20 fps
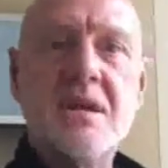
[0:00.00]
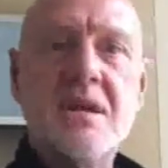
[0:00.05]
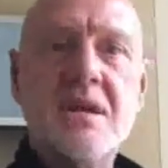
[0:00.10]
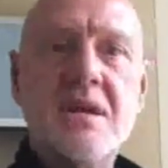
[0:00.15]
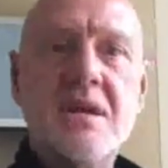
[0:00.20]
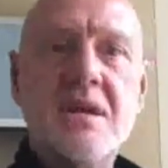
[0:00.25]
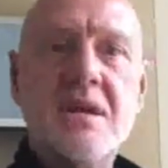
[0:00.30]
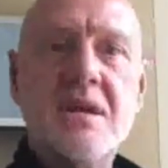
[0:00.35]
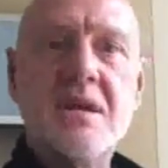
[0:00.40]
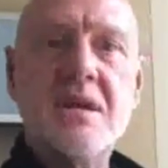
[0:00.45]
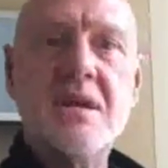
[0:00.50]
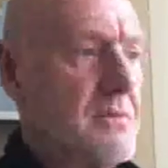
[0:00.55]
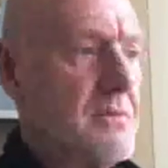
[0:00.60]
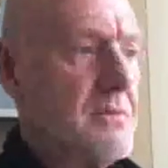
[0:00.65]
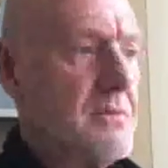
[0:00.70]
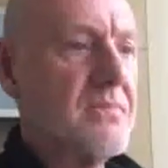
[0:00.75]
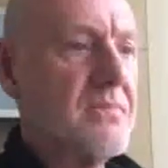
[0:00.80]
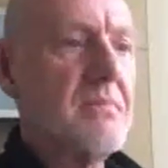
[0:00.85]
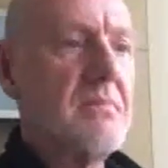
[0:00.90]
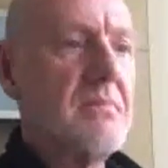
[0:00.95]
to do
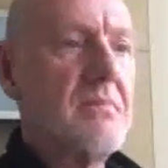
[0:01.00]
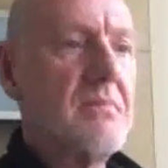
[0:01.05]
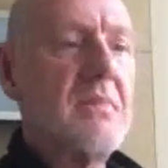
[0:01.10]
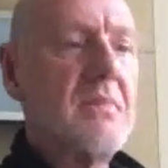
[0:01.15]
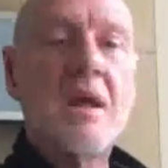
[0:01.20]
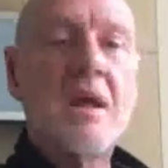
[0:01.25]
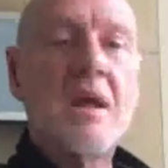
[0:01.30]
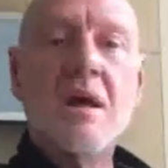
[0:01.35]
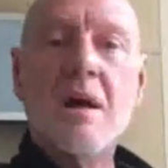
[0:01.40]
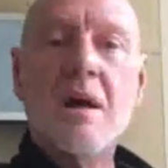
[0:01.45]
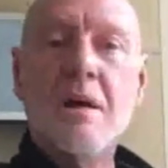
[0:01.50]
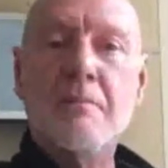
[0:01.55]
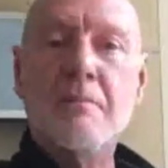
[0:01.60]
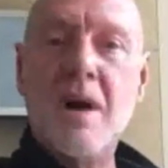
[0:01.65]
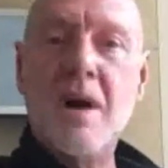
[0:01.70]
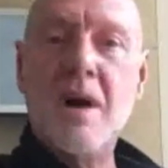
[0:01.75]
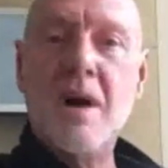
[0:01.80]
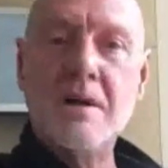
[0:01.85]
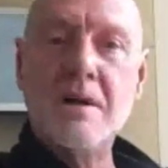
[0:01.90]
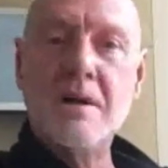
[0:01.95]

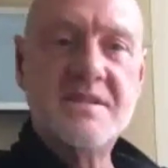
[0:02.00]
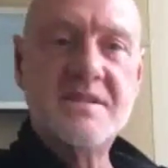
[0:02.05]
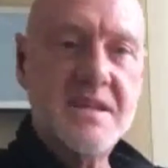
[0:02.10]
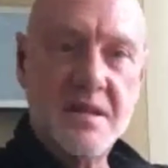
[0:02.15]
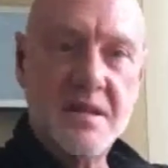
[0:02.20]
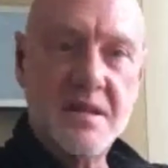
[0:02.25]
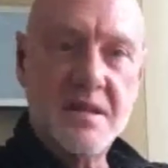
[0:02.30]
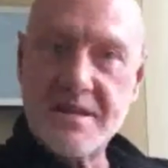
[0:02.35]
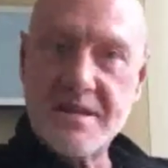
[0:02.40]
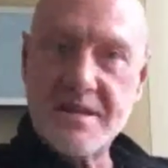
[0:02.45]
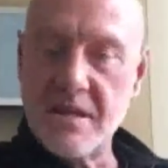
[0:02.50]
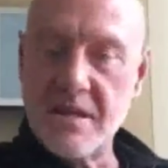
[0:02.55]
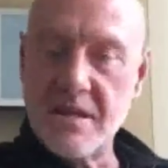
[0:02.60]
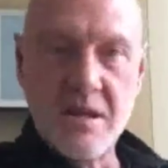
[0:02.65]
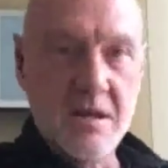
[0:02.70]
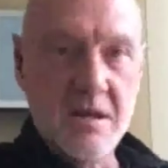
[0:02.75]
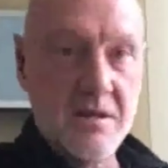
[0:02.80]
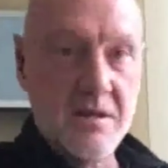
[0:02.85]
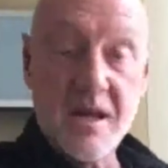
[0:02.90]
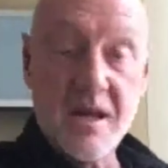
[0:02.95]
a deal
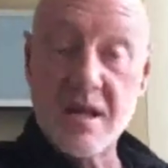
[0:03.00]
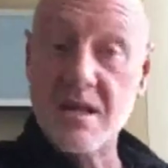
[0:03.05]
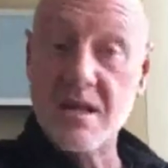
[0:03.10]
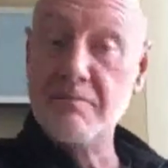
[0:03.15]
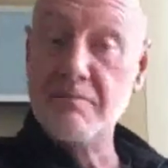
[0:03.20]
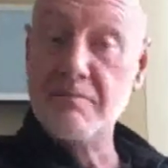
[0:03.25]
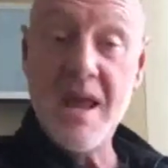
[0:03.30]
that can